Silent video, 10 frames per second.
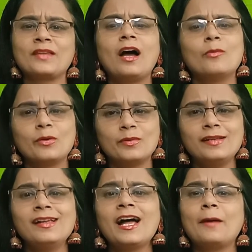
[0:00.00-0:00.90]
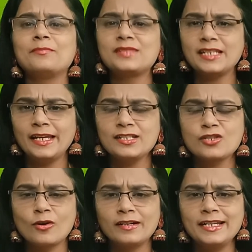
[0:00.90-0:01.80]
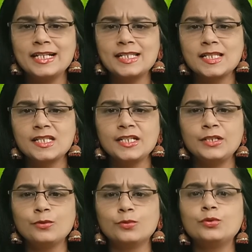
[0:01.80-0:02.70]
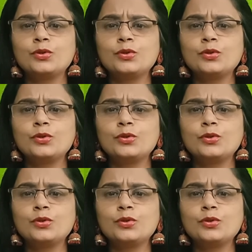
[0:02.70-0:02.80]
However, I am strongly insisting you